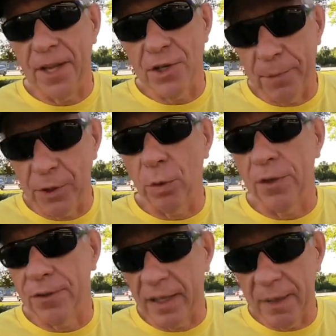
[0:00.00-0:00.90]
They should be doing it.
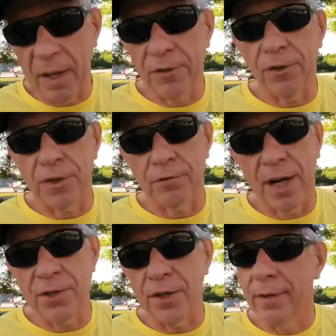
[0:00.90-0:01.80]
Send a message to
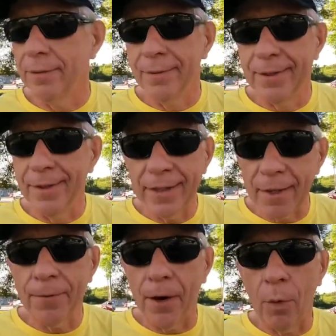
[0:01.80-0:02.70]
Russia. They're not
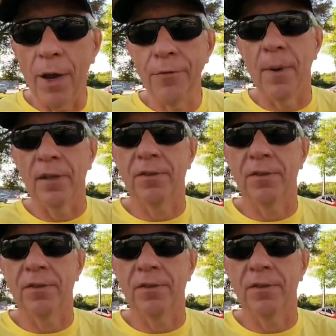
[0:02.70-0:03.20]
that far away from